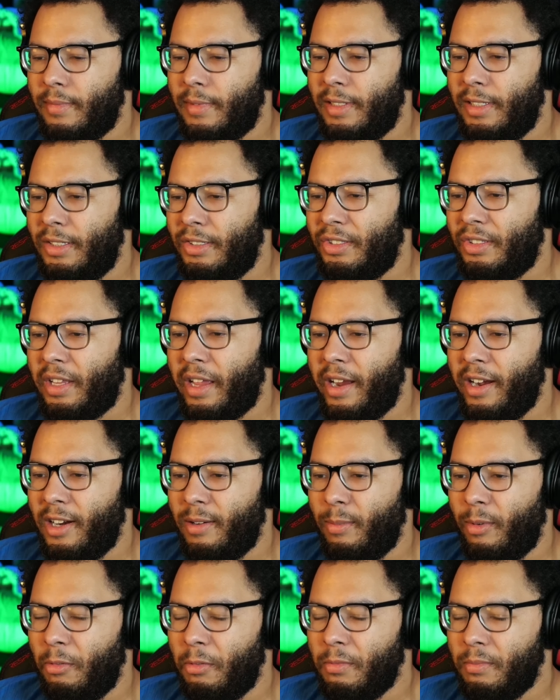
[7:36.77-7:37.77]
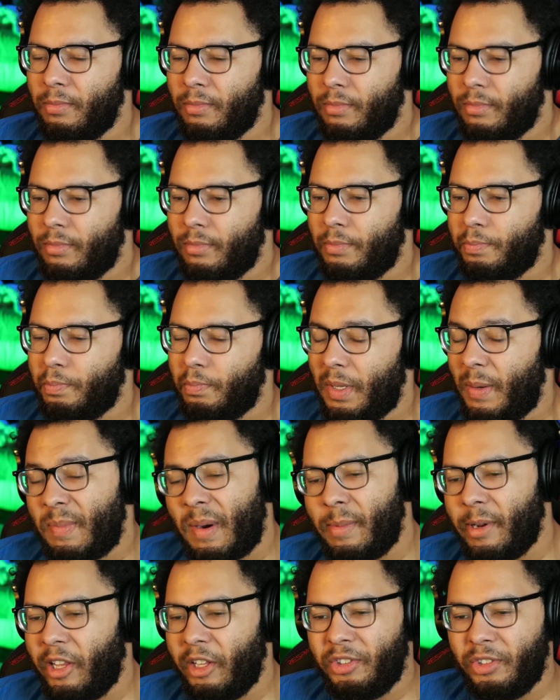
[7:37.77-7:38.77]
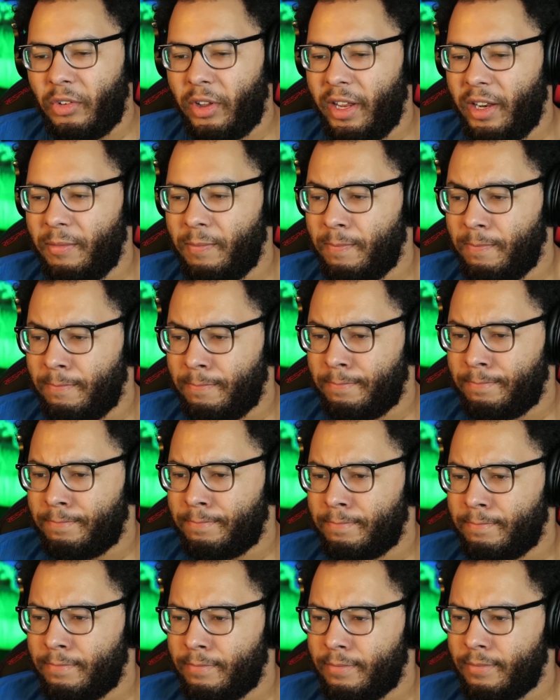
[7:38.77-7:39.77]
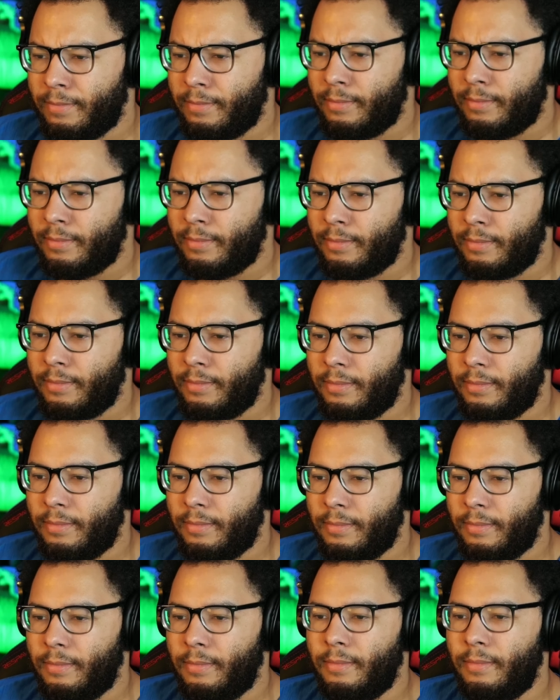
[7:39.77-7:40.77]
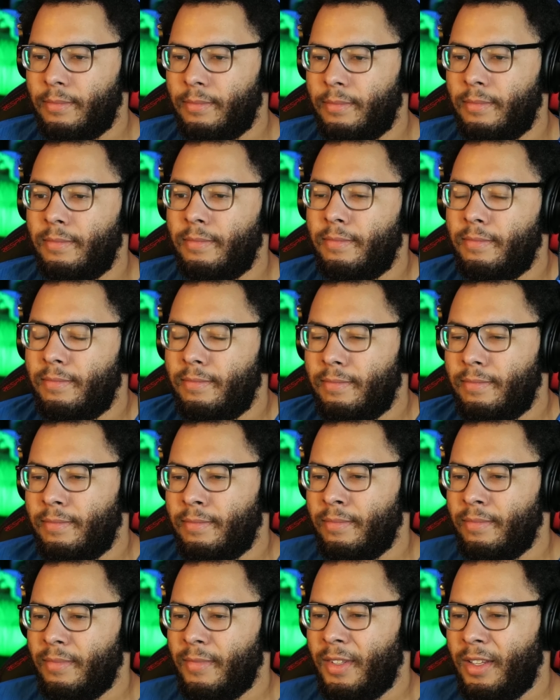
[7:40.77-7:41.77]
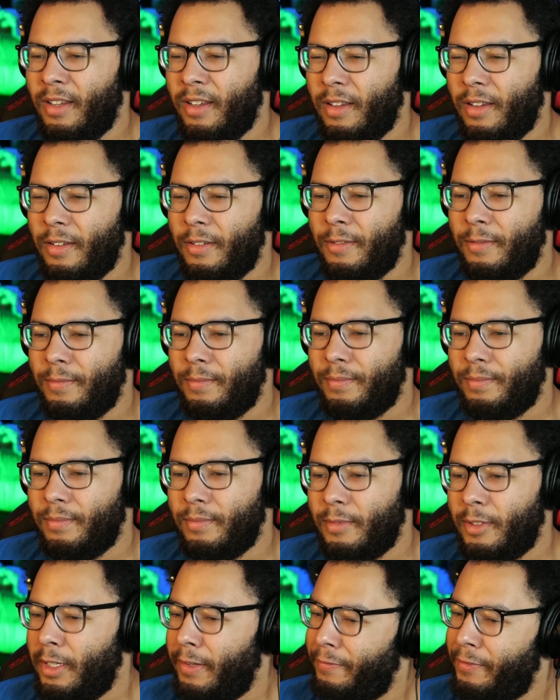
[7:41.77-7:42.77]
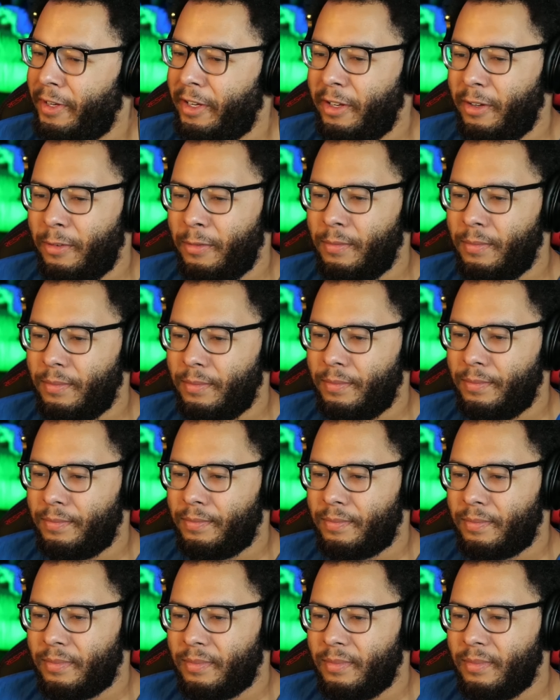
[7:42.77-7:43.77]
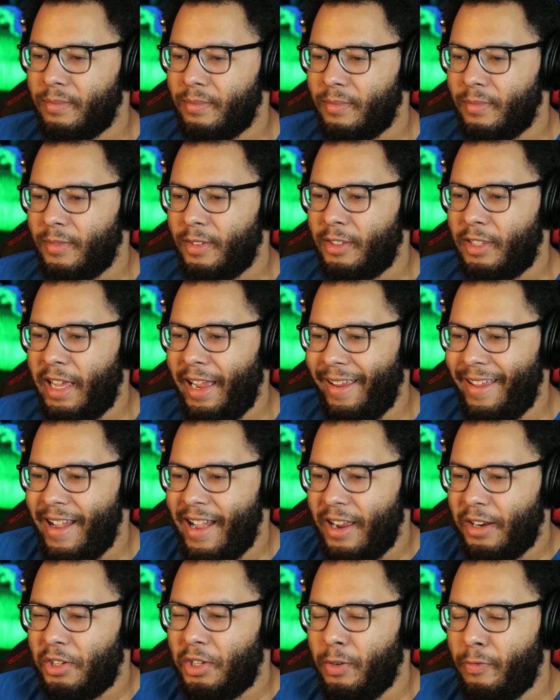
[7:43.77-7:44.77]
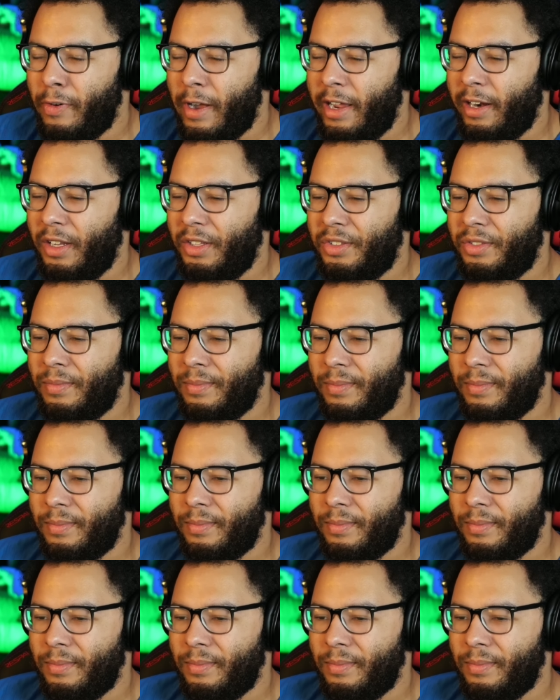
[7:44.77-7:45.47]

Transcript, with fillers: Looks terrible. I probably used to eat it. Oh, I think I'm sitting on a twig. Good for you. Thank God. She'll find us.